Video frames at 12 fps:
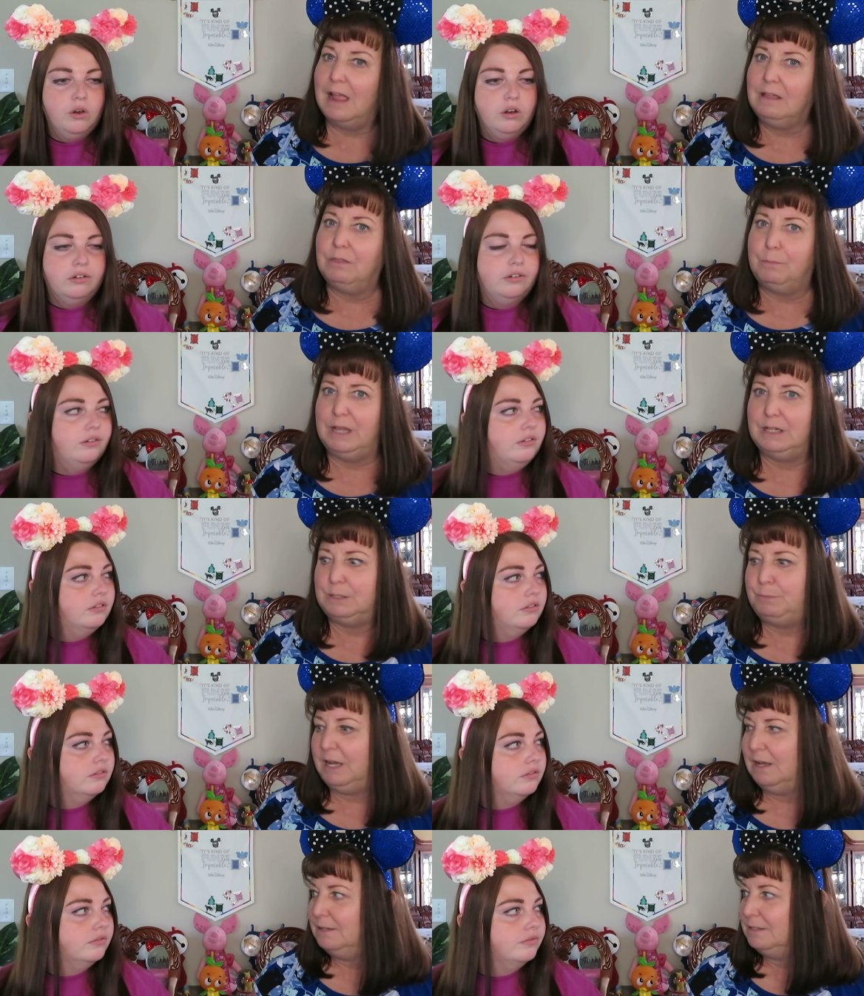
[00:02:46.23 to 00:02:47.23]
Speaker 1: like the pins
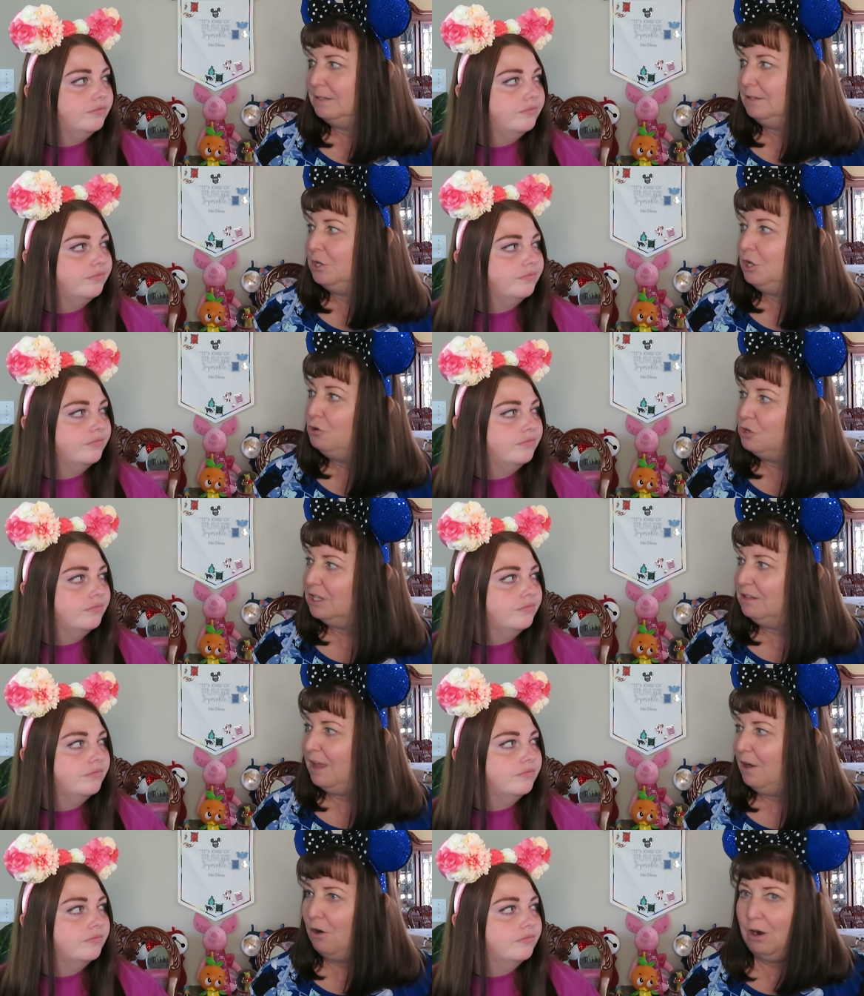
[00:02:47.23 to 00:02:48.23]
because
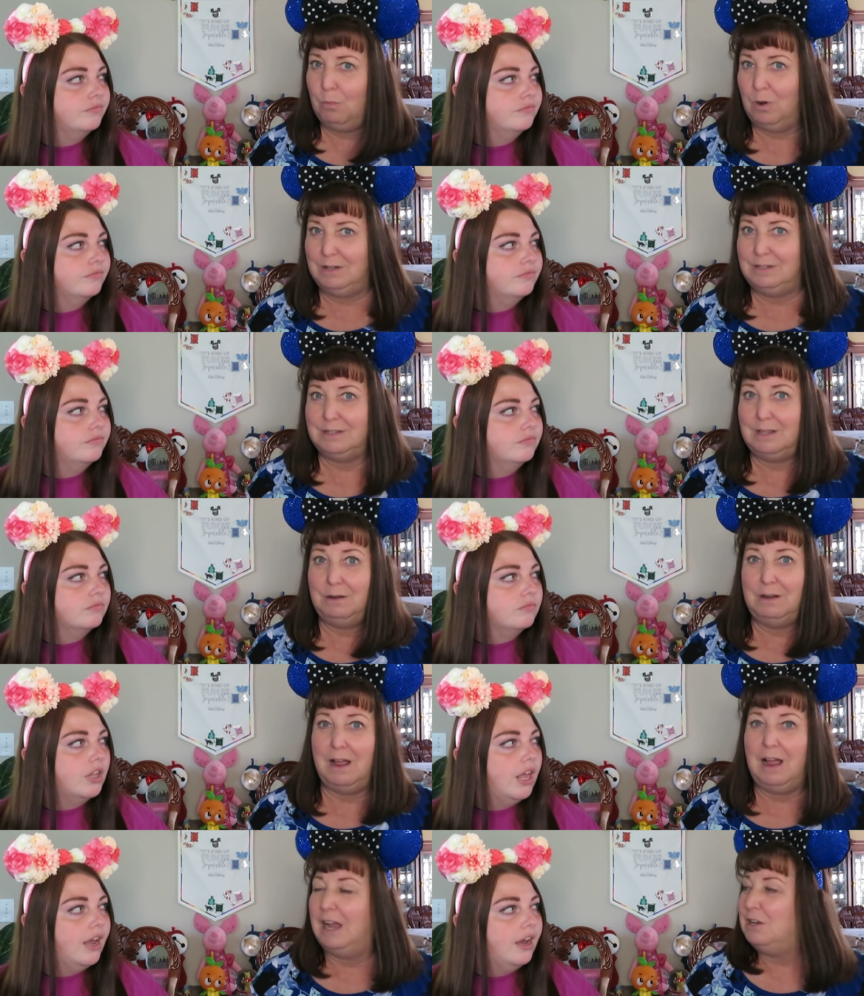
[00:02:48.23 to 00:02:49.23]
usually they are ones
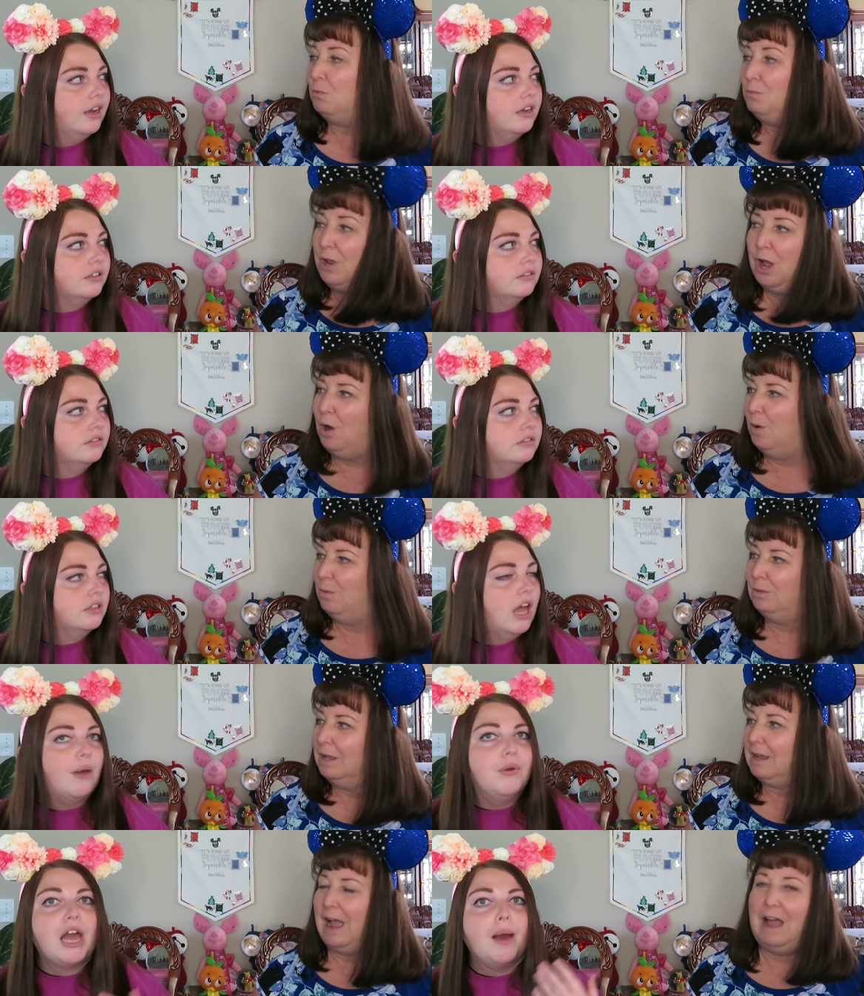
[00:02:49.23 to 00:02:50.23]
that yeah. I don't know.
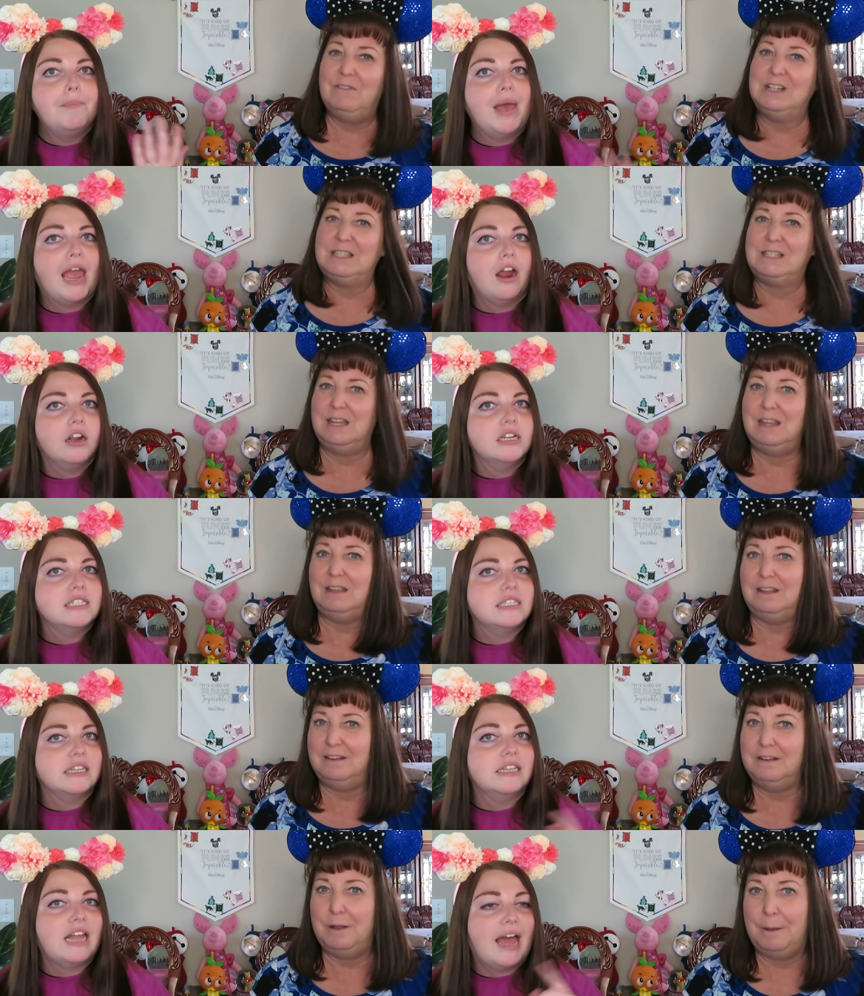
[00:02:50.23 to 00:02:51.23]
Like and we
Speaker 2: got Paris
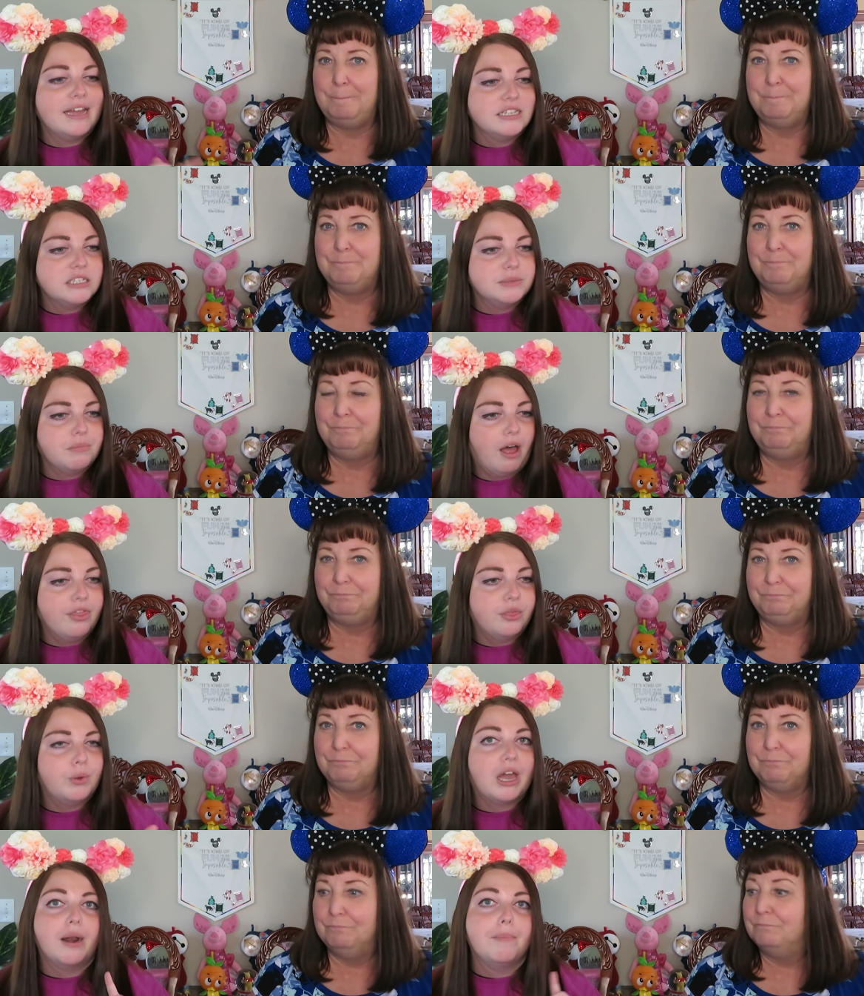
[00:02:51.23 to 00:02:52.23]
seen. last
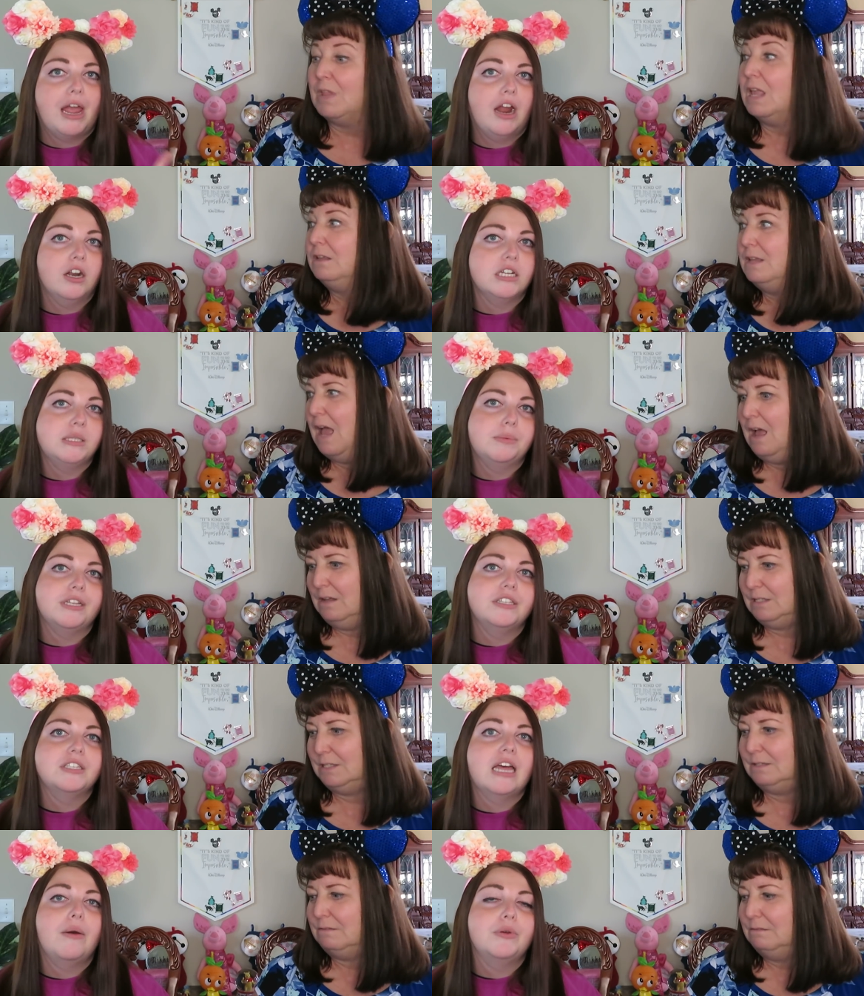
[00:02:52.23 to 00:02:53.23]
month. We got a Paris yes.
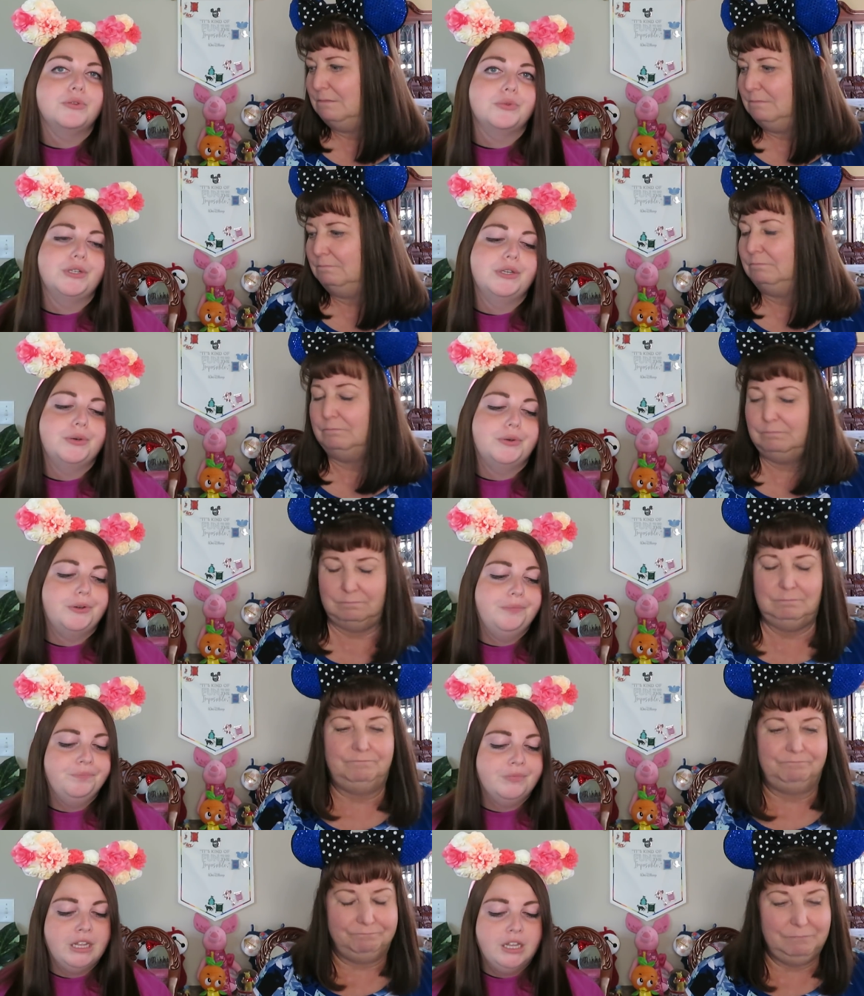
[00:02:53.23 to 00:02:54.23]
pin. So that was really
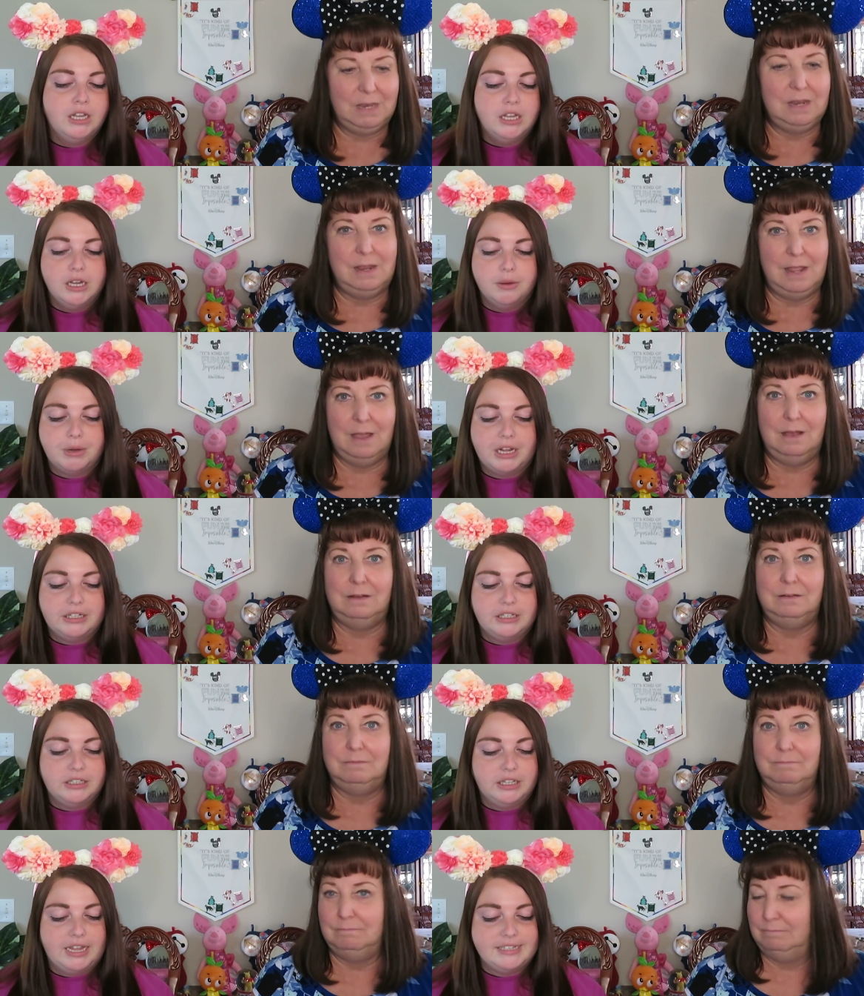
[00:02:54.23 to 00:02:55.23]
cool.
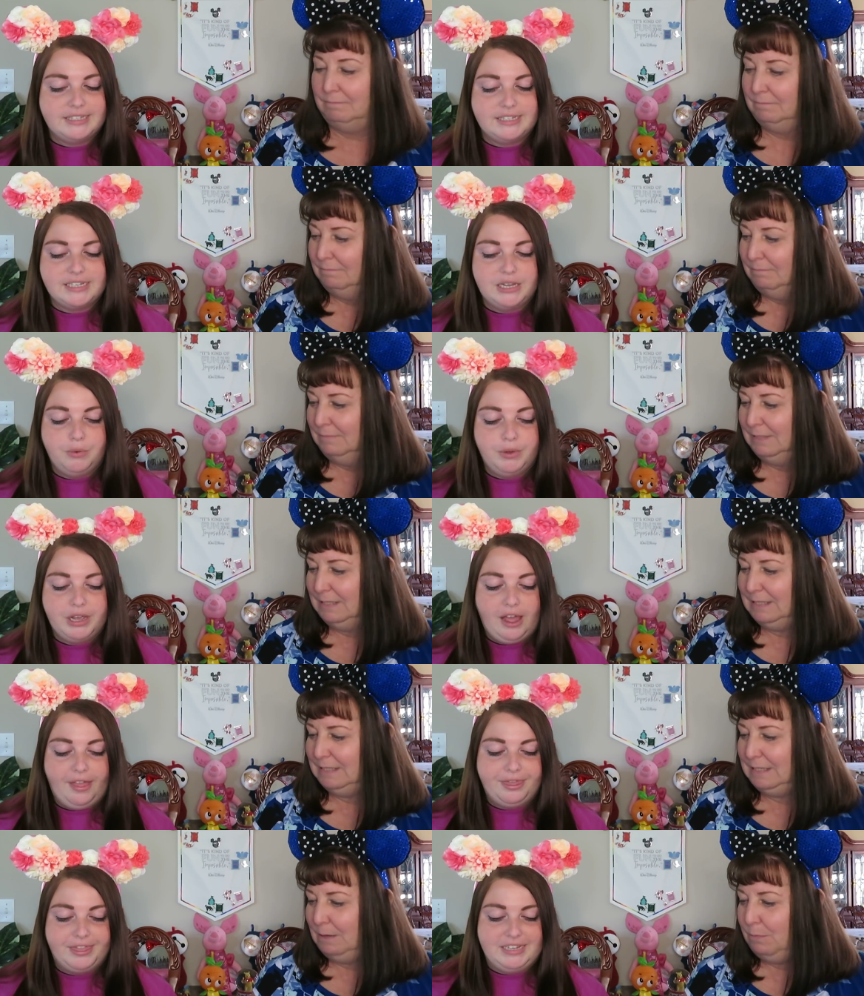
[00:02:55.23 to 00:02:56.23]
But let's see what we got